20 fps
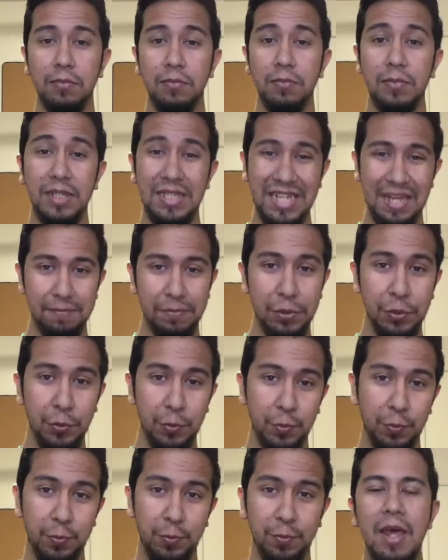Step 2.
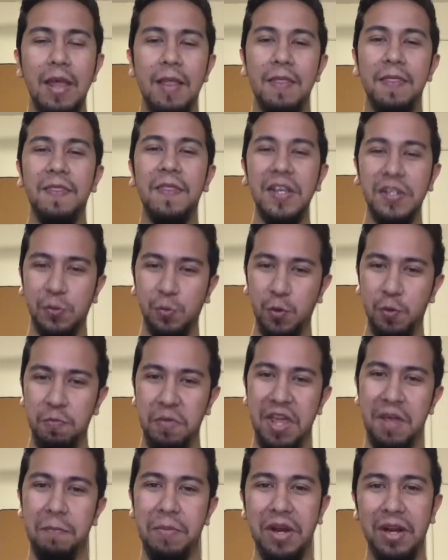This one may
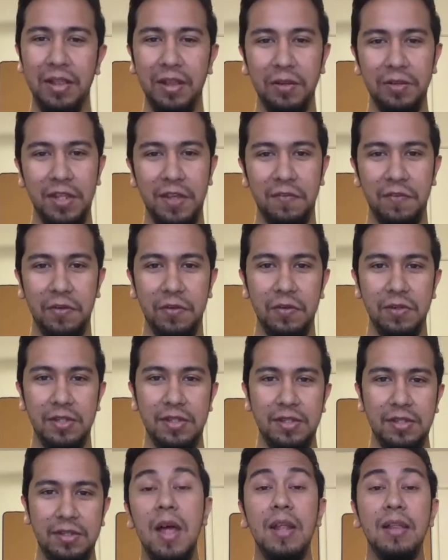have been a little difficult.
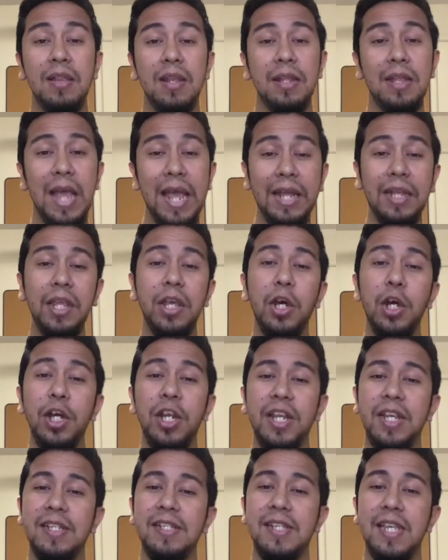The likelihood
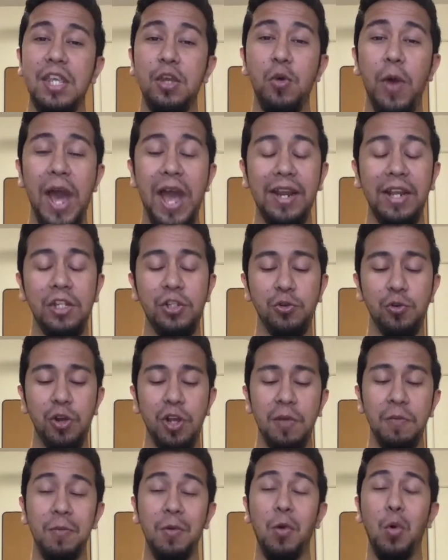is that you had to
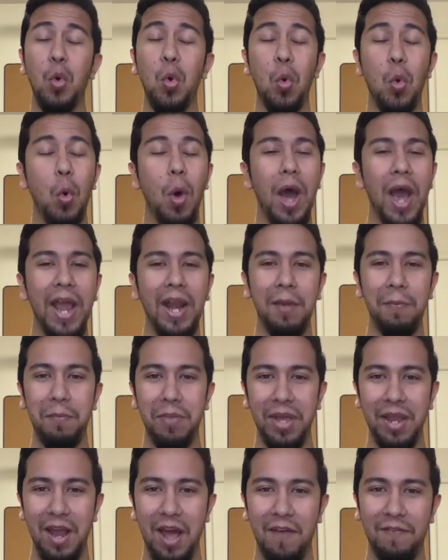trim quite a
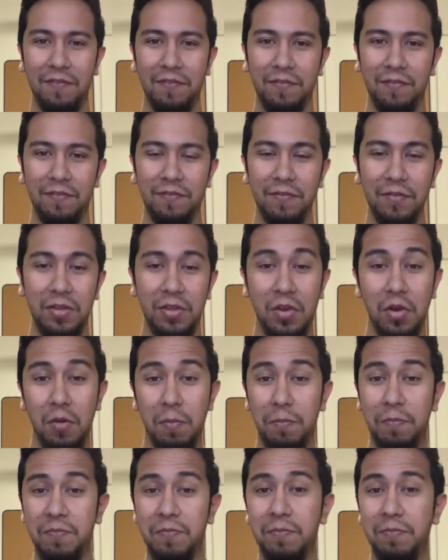bit off of your
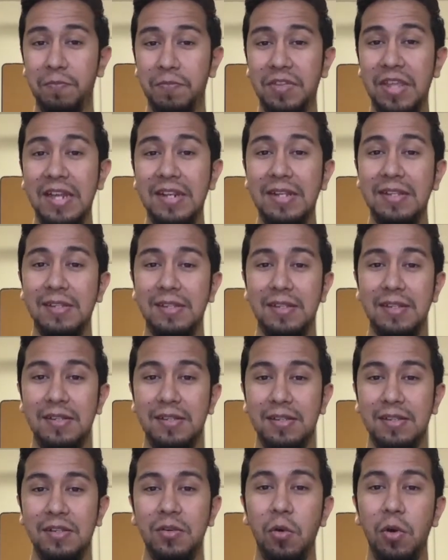
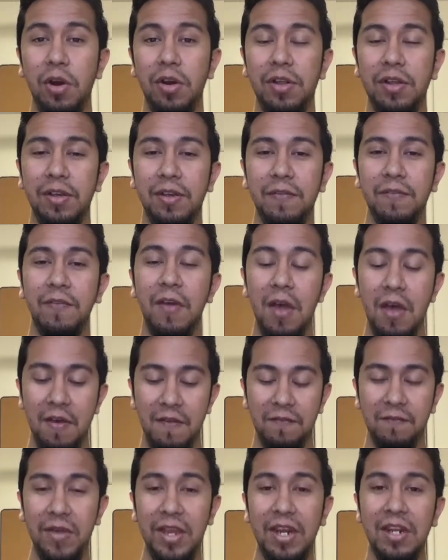sentences in order to
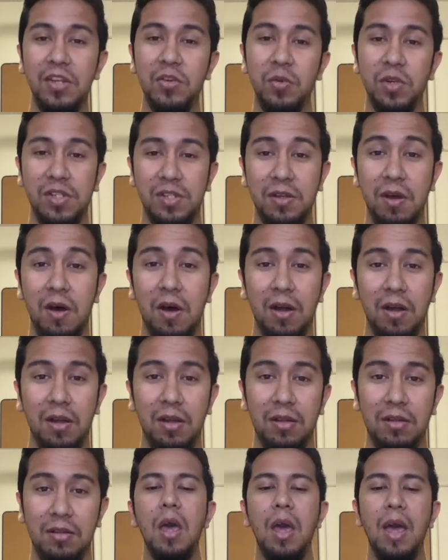fit into a song.
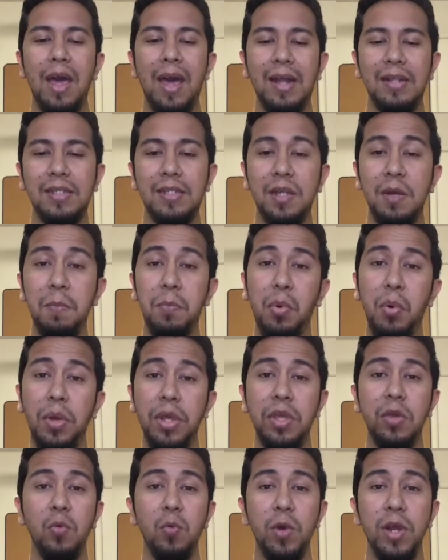At some point
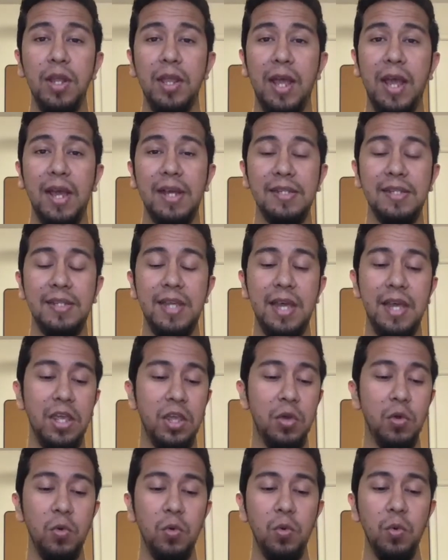you realized that
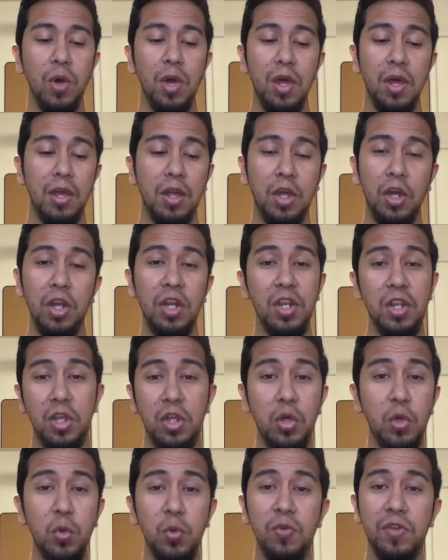you couldn't
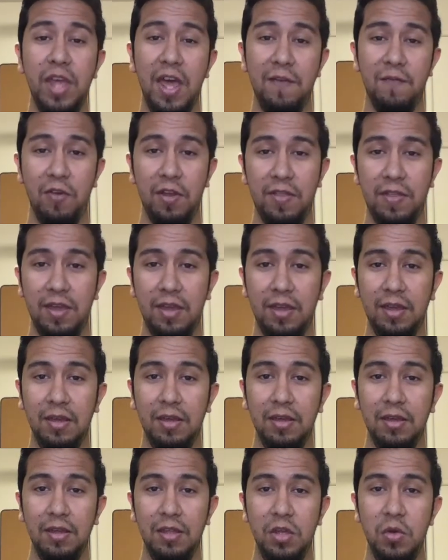use everything.
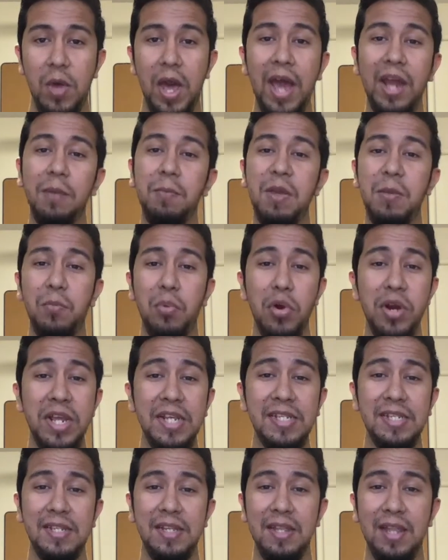You had to be pretty
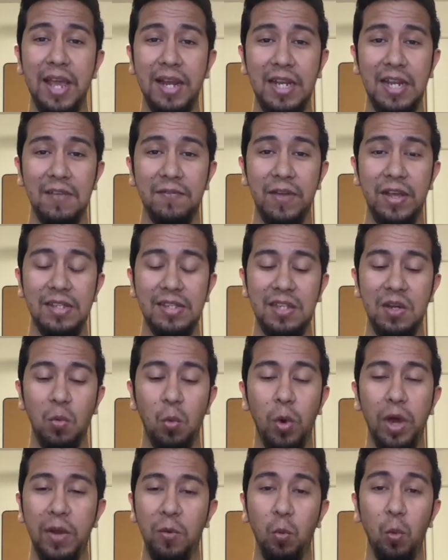selective as to
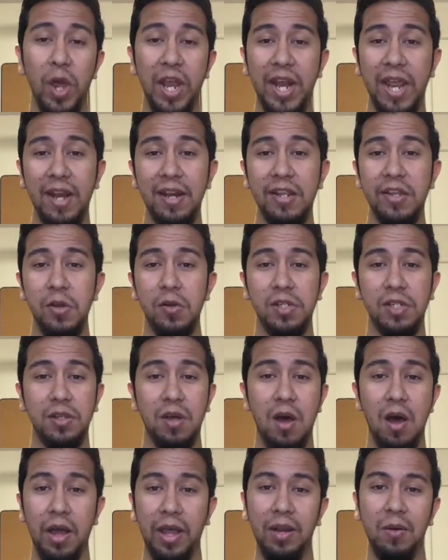what went into your
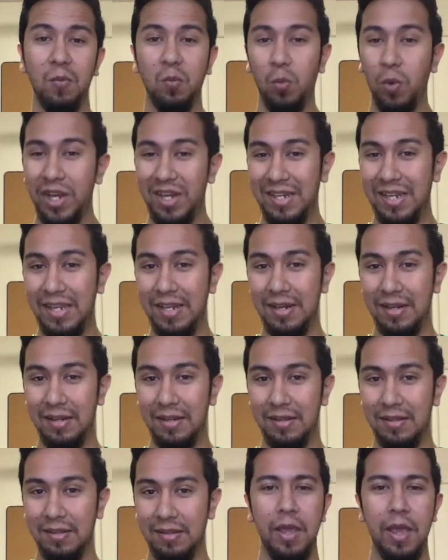song and what
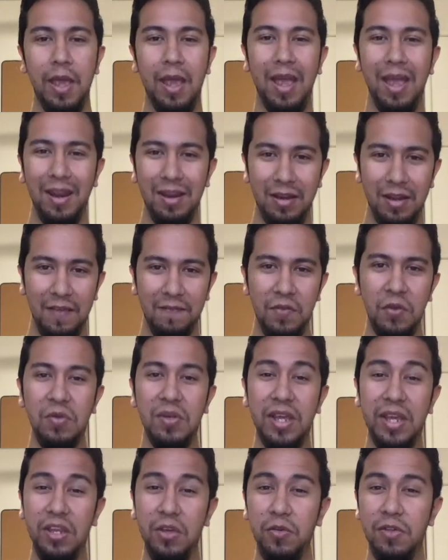didn't. And if you
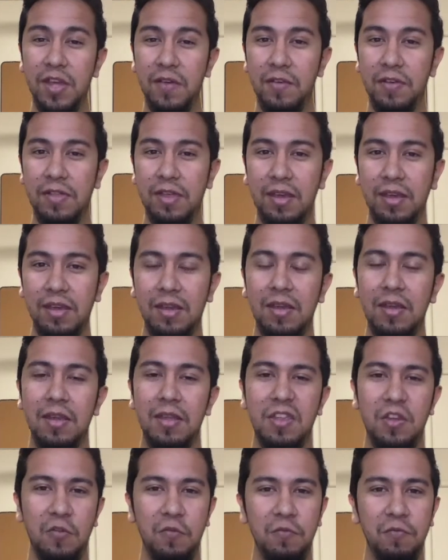did use everything,
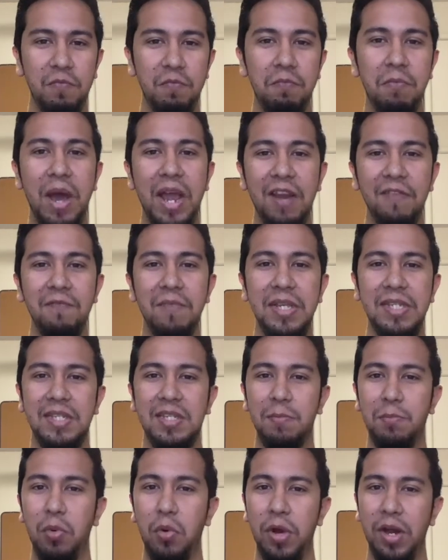you might have missed the
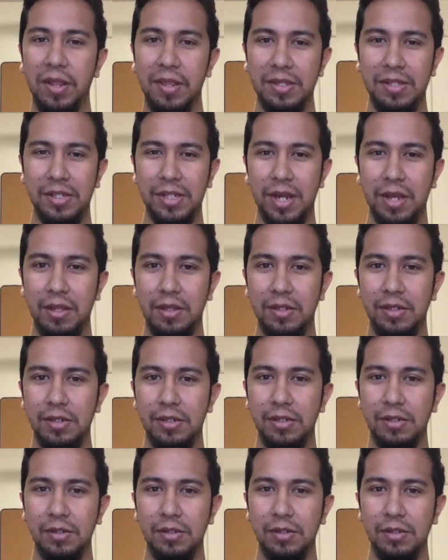point of this challenge.